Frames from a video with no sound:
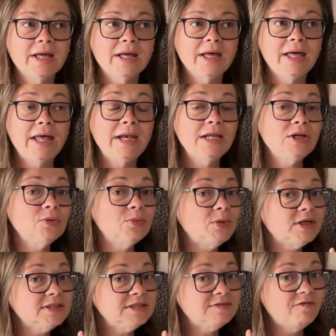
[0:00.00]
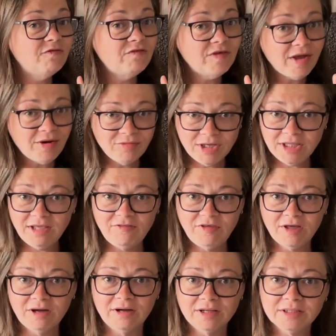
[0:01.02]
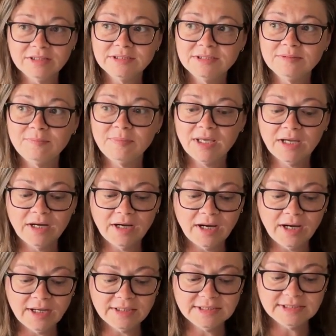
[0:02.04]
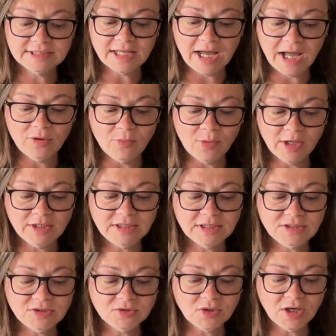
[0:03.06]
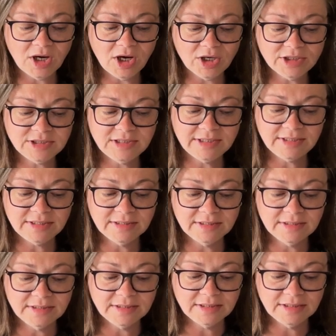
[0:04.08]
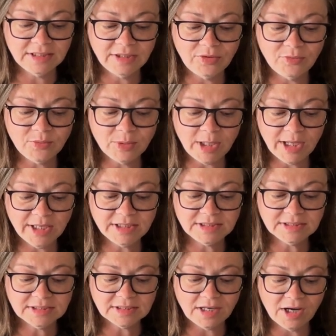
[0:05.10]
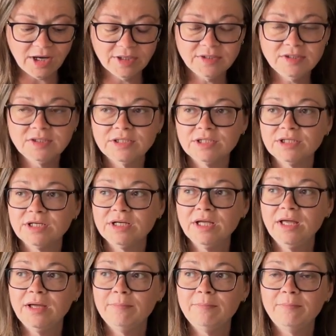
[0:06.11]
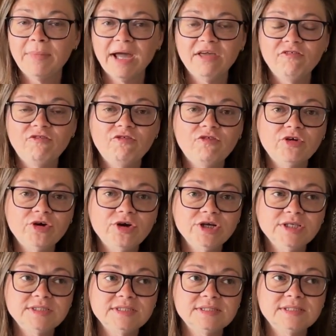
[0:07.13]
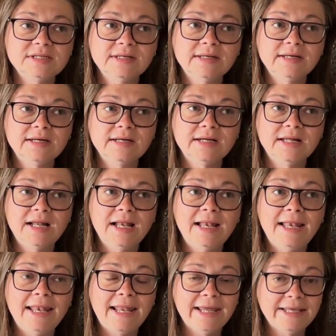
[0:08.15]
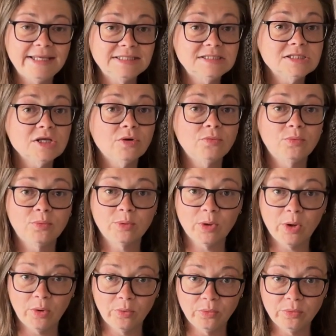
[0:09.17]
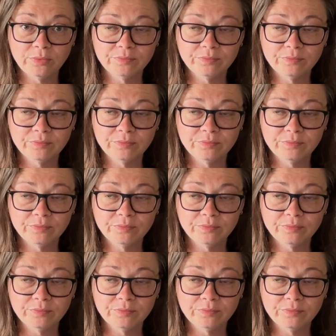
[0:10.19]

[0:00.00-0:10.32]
and it was very difficult because I wanted to cut right under my first lace row.